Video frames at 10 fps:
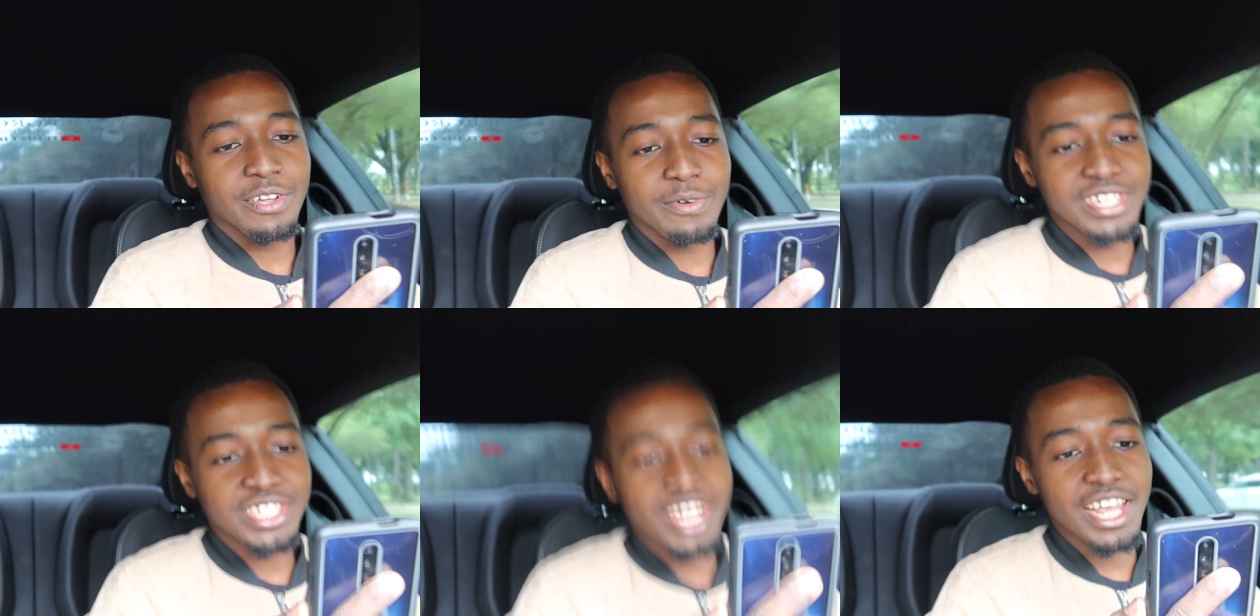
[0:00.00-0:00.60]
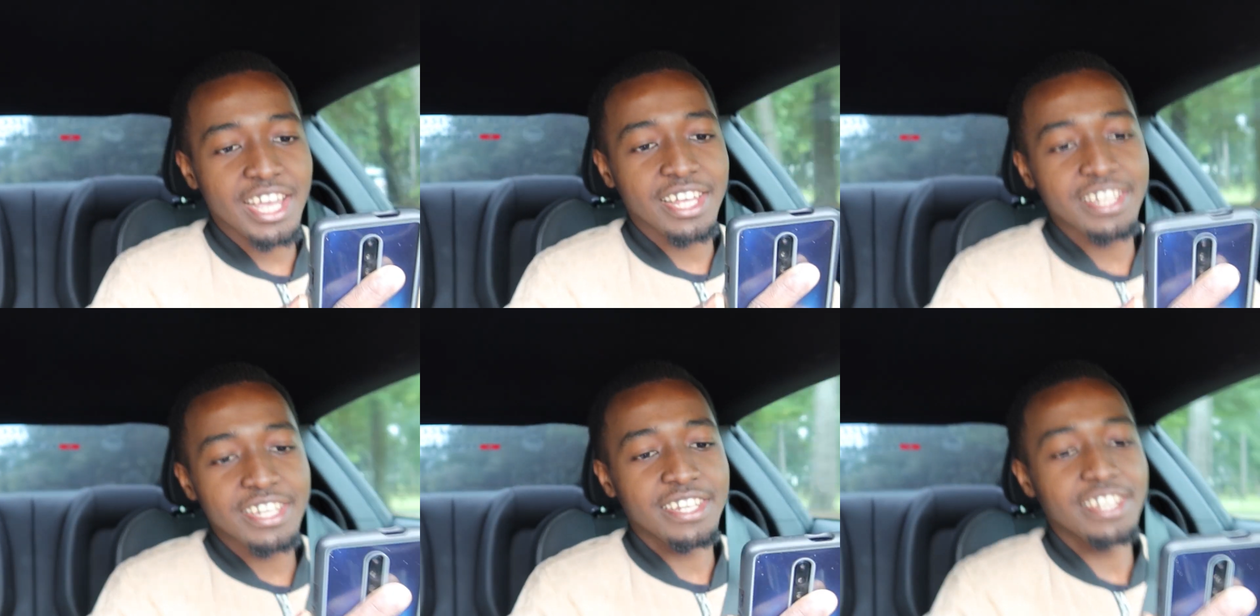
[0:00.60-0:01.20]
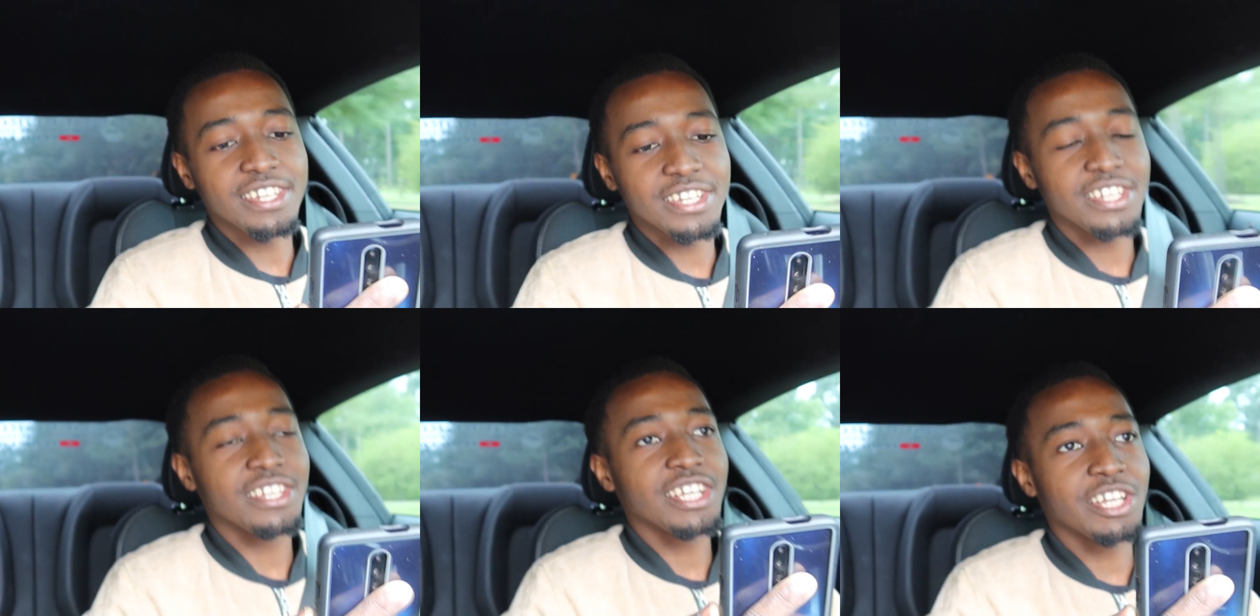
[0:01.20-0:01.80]
Christian
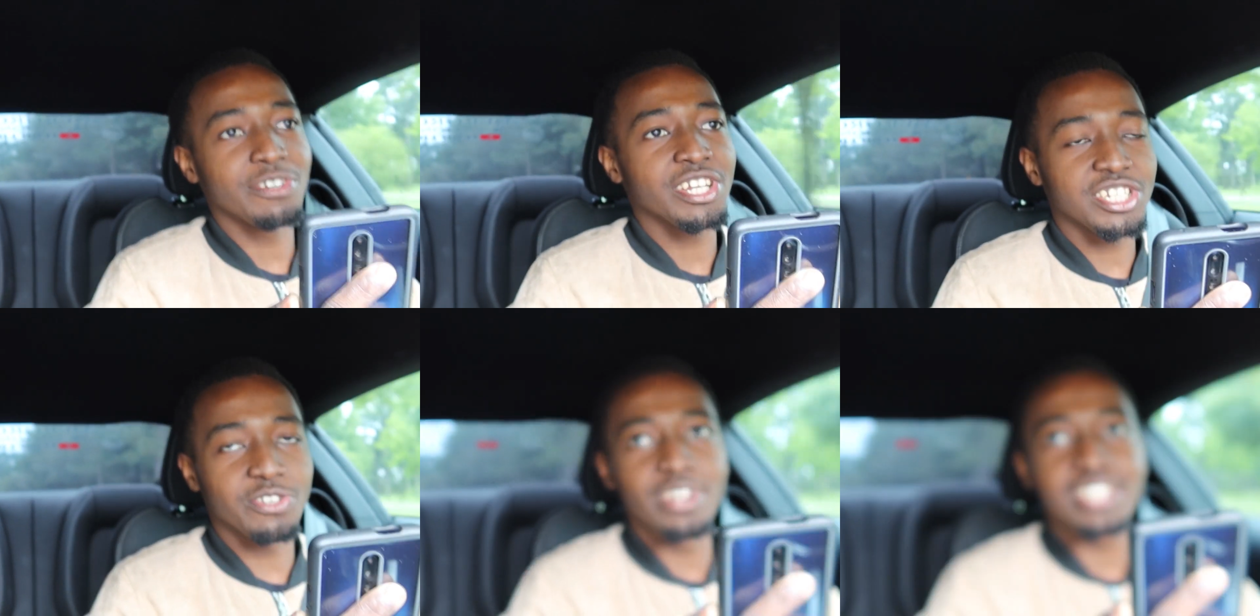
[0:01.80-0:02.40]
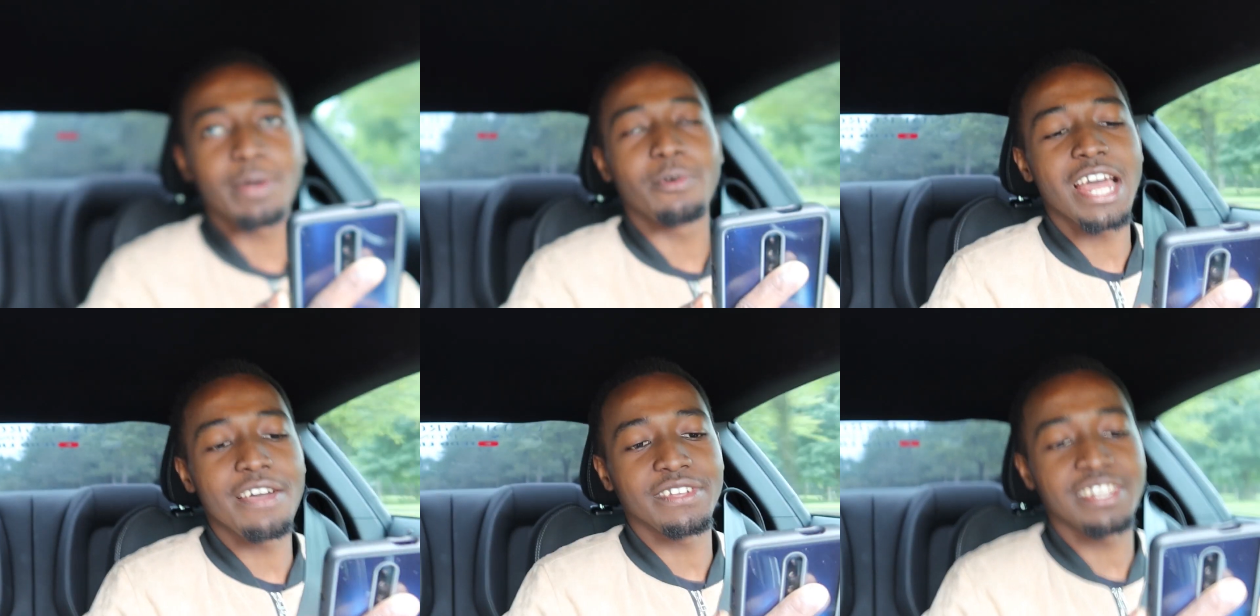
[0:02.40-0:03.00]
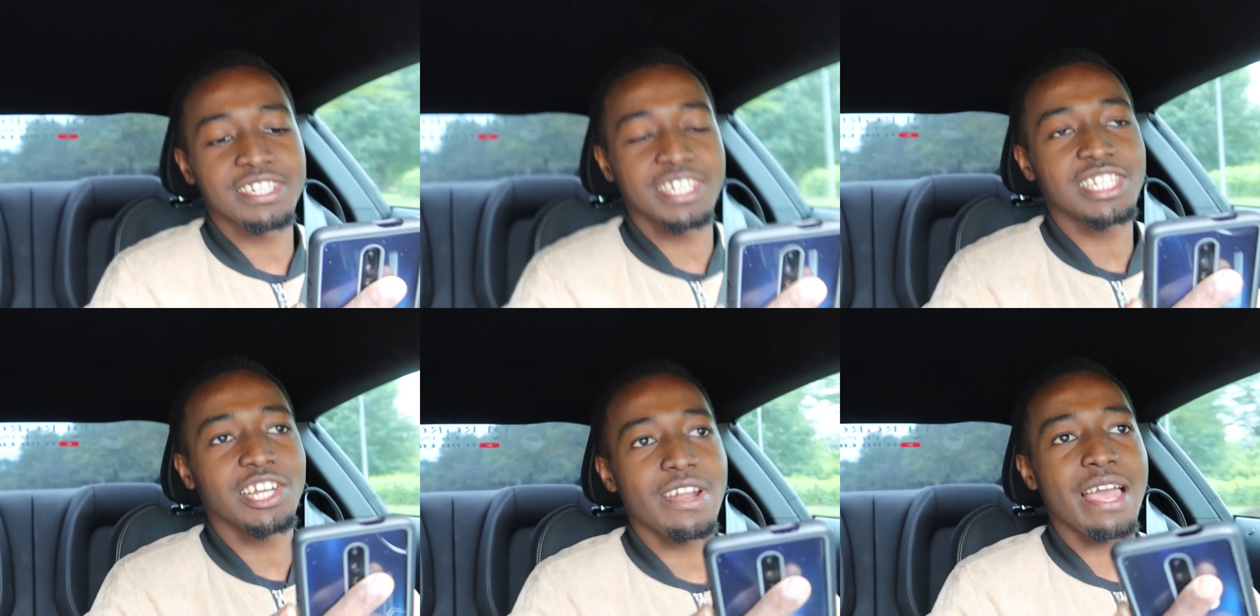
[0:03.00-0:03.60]
Tudis. I'm gonna have his
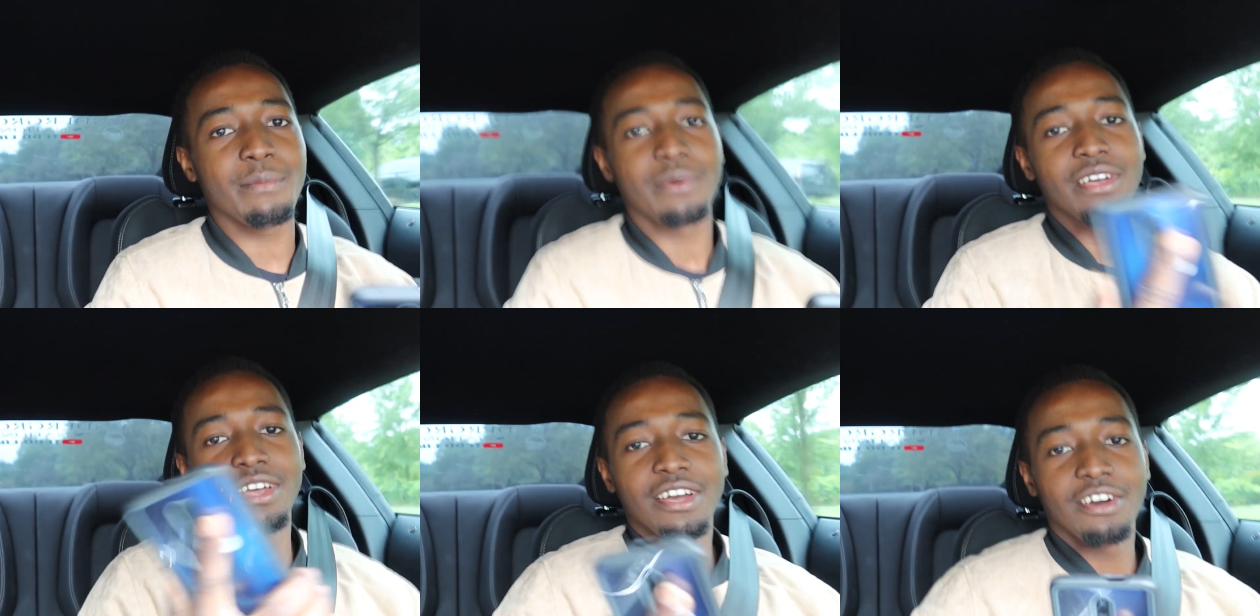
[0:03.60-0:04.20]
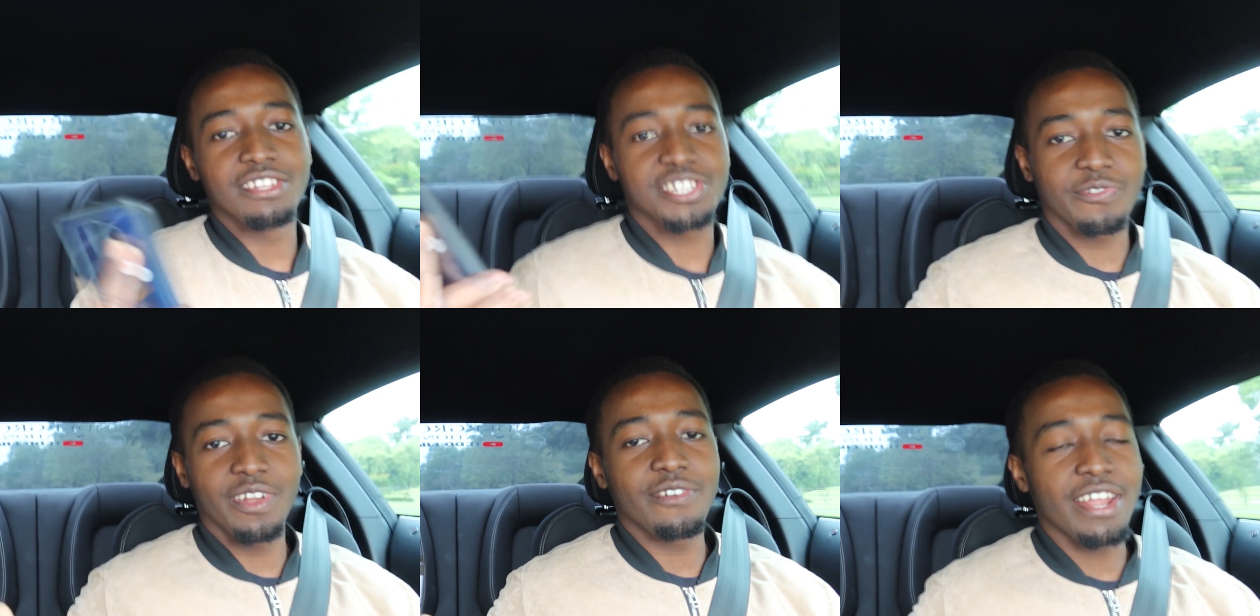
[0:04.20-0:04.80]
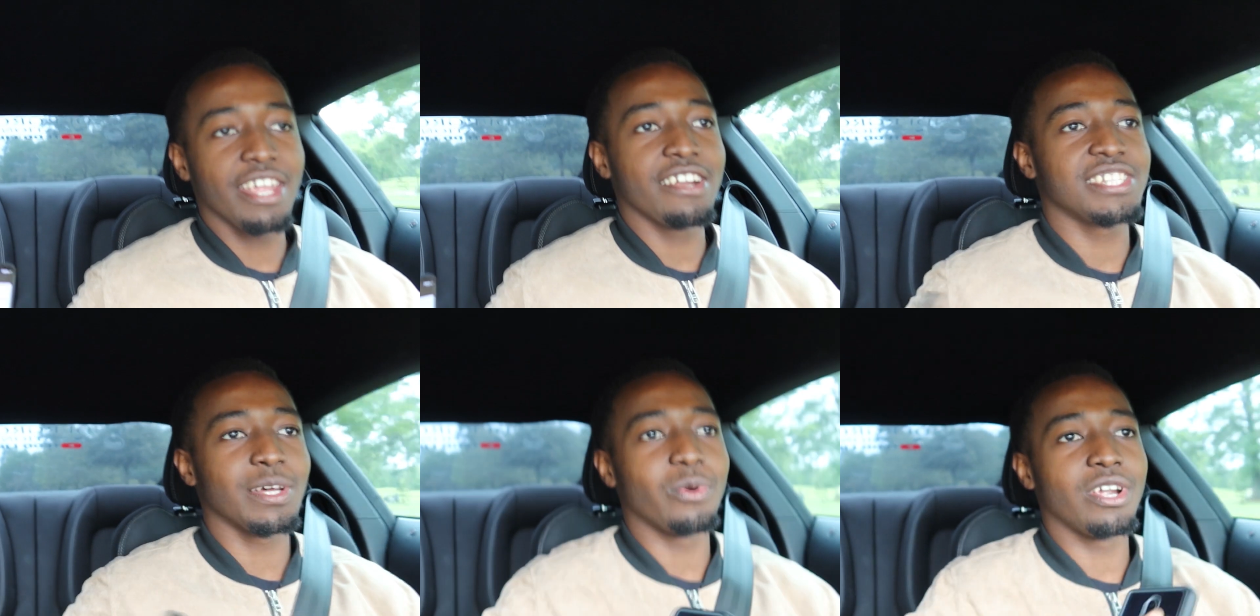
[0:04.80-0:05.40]
Instagram on the screen right here
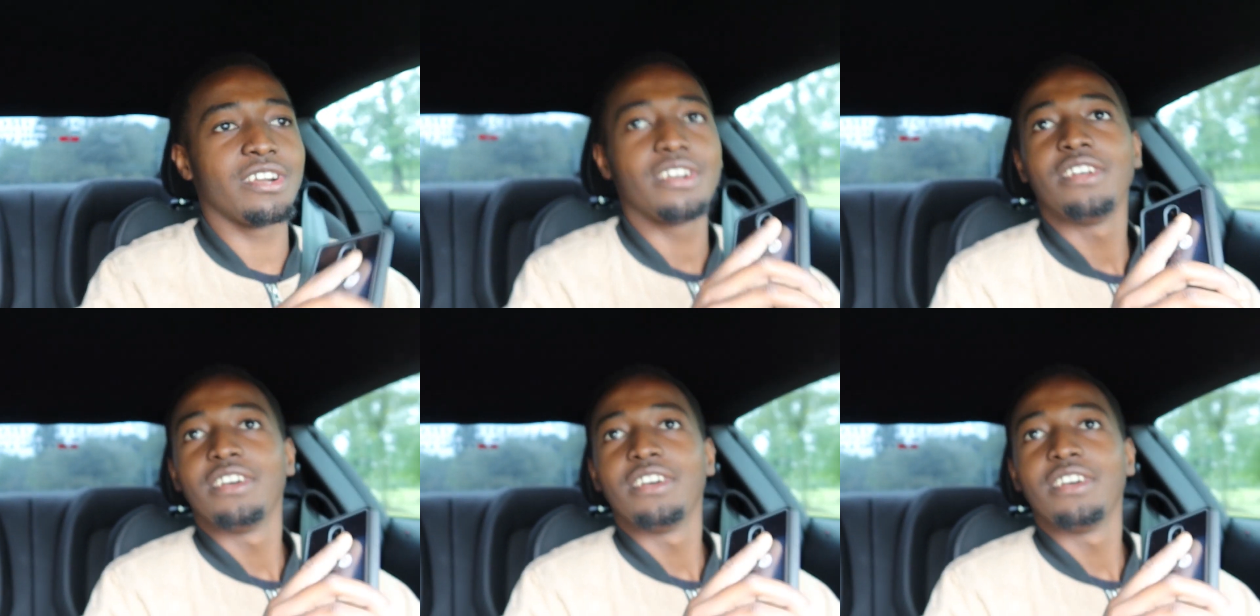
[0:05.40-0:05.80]
somewhere.